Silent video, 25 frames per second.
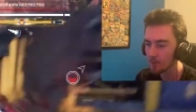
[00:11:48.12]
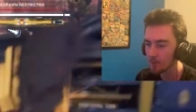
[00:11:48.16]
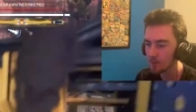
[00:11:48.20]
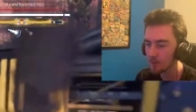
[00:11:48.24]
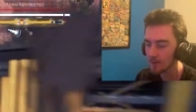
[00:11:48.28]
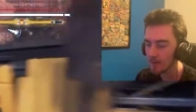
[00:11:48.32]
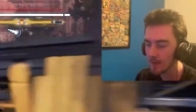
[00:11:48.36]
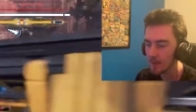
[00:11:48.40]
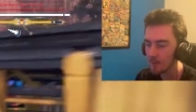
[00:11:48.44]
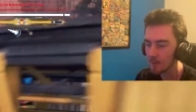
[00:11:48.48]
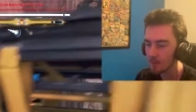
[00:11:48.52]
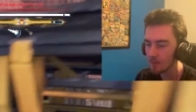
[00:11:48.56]

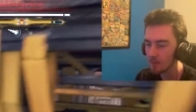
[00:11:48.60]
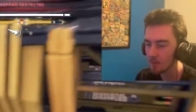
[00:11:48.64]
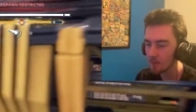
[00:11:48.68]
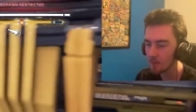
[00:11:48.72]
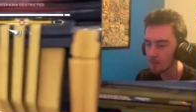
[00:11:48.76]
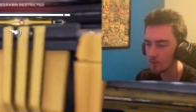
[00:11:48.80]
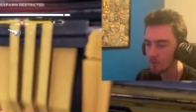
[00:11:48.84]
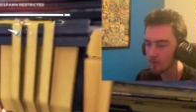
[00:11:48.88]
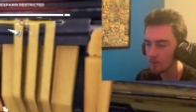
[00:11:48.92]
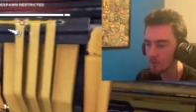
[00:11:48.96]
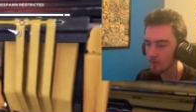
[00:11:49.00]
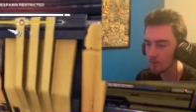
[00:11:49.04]
for
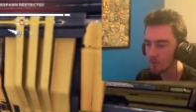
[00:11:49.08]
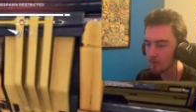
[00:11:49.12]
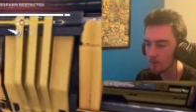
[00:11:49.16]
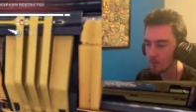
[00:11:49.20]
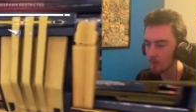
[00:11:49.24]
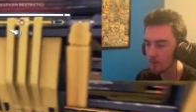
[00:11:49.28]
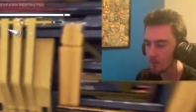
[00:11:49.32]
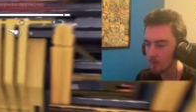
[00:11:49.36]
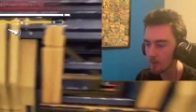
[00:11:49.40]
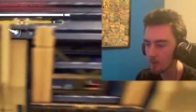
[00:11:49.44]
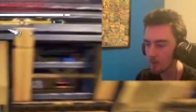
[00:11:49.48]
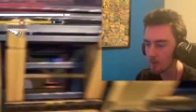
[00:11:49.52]
damage.
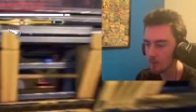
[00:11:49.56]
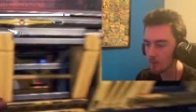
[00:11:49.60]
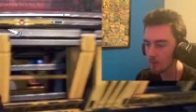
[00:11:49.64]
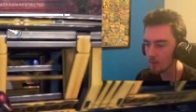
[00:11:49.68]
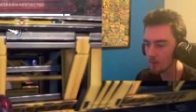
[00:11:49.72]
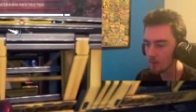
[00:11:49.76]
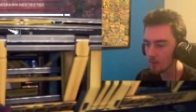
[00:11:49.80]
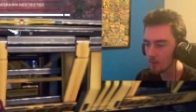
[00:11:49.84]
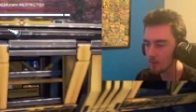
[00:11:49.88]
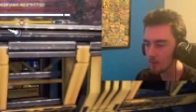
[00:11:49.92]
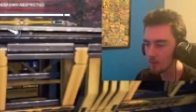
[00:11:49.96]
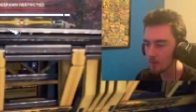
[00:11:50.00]

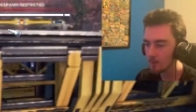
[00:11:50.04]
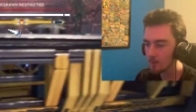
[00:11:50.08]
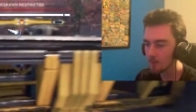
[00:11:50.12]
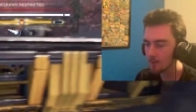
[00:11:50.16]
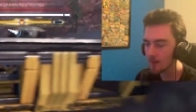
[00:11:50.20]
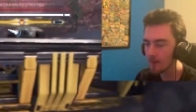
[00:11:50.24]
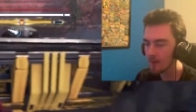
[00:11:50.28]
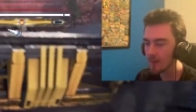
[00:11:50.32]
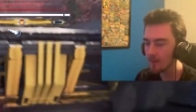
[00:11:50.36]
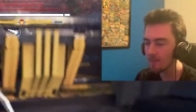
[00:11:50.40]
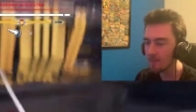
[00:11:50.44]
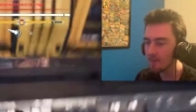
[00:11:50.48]

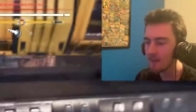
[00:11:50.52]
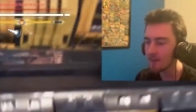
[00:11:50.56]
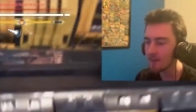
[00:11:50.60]
I love how